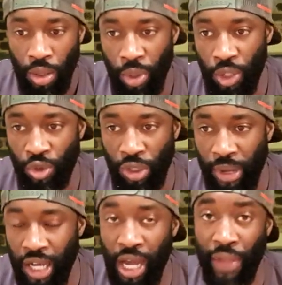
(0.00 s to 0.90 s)
We are talking
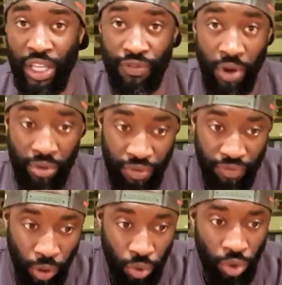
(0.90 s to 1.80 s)
about a guy that is very
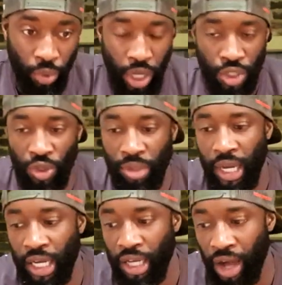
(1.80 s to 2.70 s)
vocal. We are talking
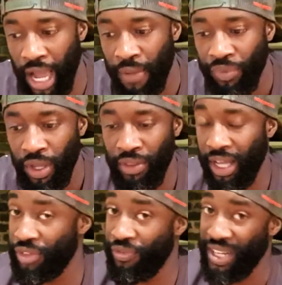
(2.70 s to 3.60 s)
about a guy that
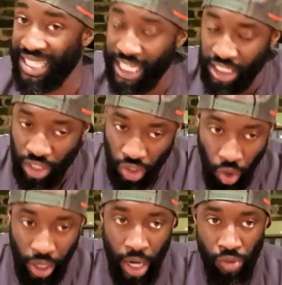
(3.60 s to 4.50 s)
has a fantastic
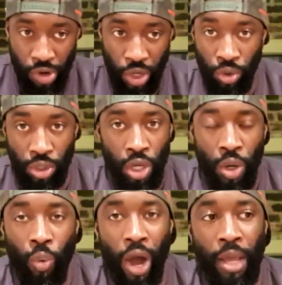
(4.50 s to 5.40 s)
knockout record.
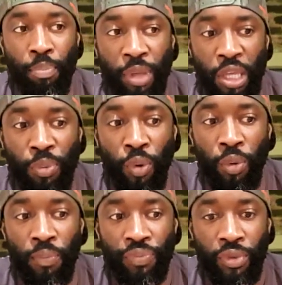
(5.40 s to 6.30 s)
Why are
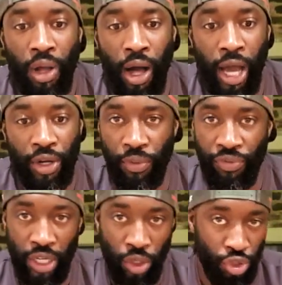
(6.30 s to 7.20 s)
people, I don't
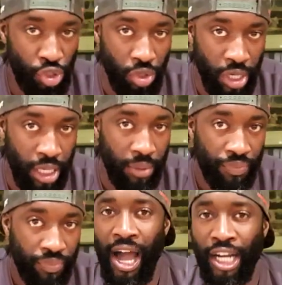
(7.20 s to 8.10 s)
think, not tuning in?
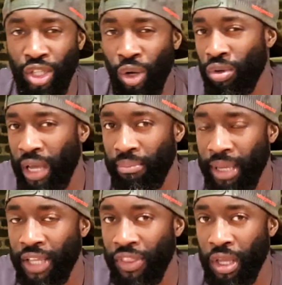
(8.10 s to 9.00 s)
I don't like
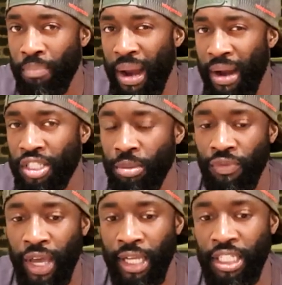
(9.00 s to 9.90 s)
making the comparison
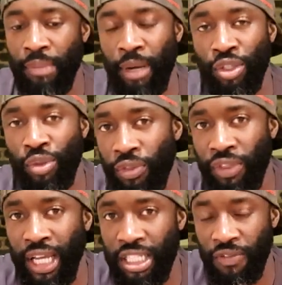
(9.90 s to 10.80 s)
with AJ, but I do
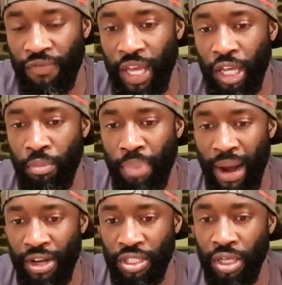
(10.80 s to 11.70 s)
think it's a fair
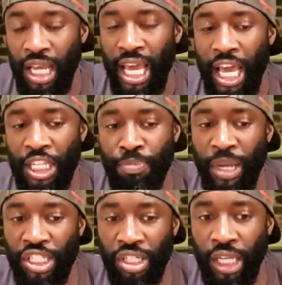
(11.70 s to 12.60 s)
comparison,
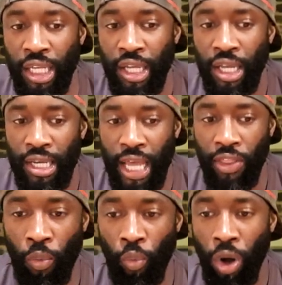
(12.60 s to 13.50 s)
especially now
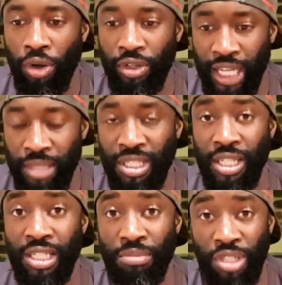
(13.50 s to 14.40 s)
Wilder
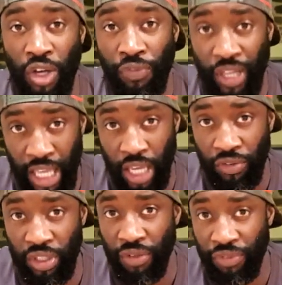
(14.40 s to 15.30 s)
considers himself the king
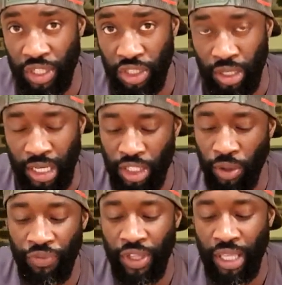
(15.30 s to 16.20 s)
of the division. And I
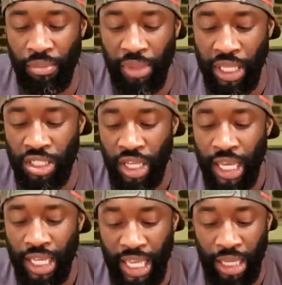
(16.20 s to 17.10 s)
don't think he means
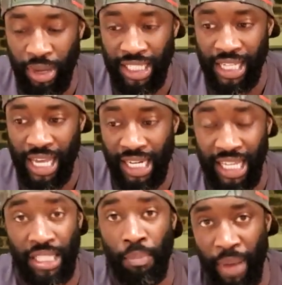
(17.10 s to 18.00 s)
king by saying
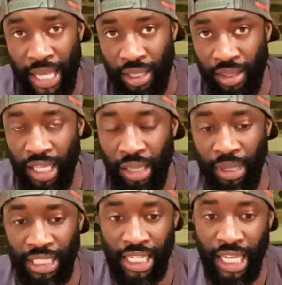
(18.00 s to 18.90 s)
he's the best. I think he
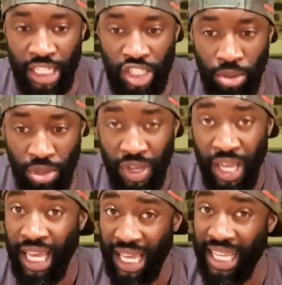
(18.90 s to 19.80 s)
means king in terms of
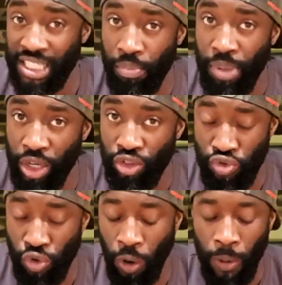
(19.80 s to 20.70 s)
he is the bigger
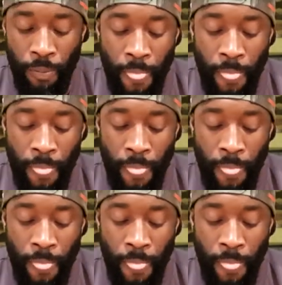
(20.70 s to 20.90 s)
draw.